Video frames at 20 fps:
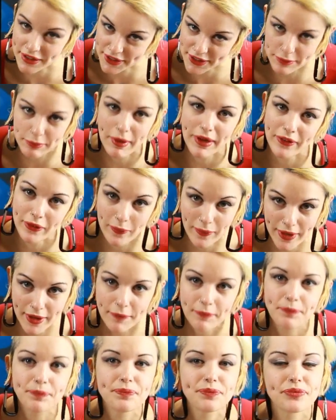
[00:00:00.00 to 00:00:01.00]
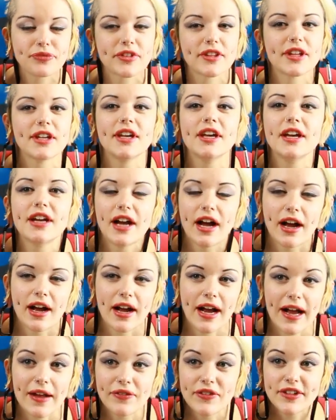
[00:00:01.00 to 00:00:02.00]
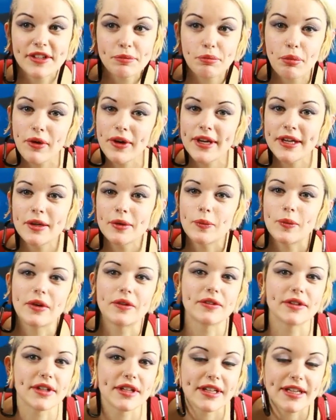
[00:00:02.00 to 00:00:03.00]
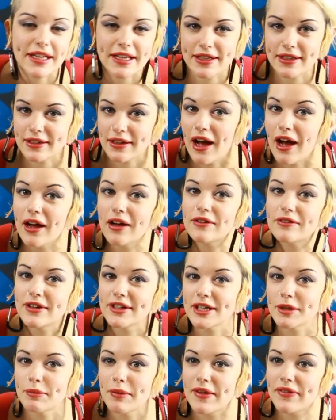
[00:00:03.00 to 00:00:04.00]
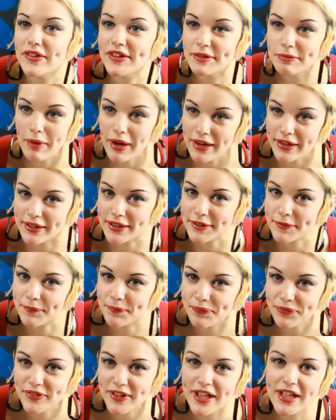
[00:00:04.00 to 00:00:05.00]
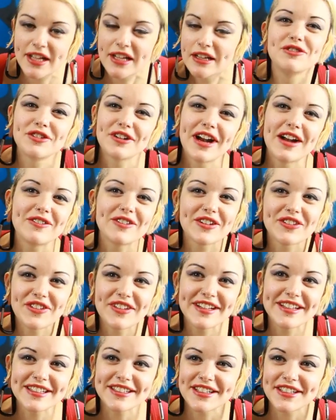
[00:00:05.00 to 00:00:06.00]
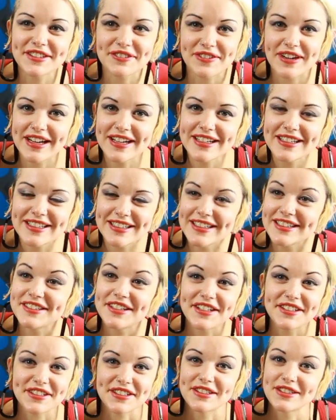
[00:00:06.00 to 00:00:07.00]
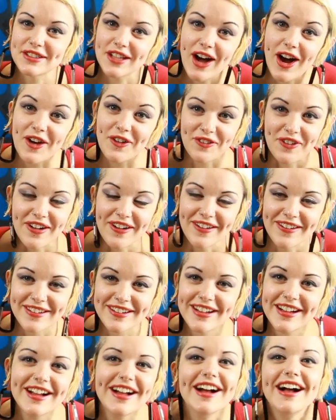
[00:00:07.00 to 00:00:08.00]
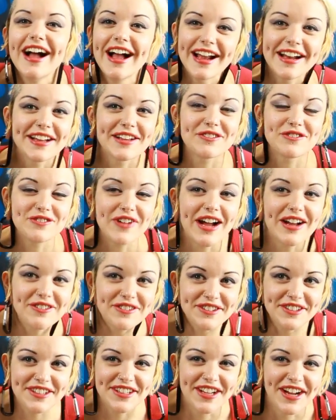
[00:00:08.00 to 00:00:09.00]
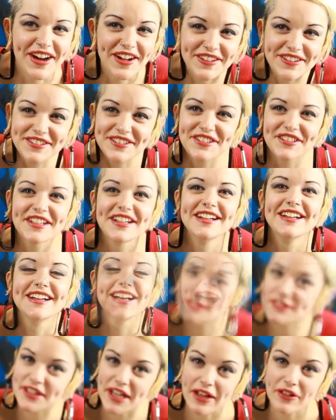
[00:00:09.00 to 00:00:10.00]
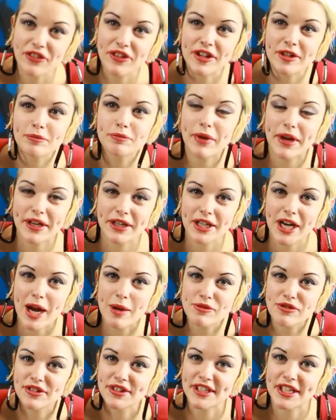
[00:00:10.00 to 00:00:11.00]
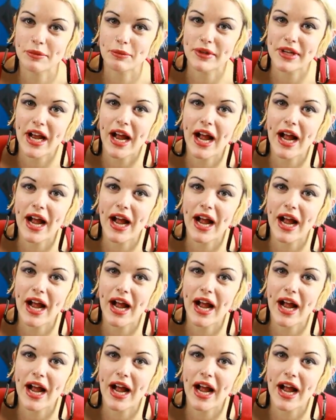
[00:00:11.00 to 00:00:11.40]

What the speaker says: Hz, by the way? At this point, we really cannot recommend this monitor. For everything it does right, it does a lot wrong. And at $500, I think better options can be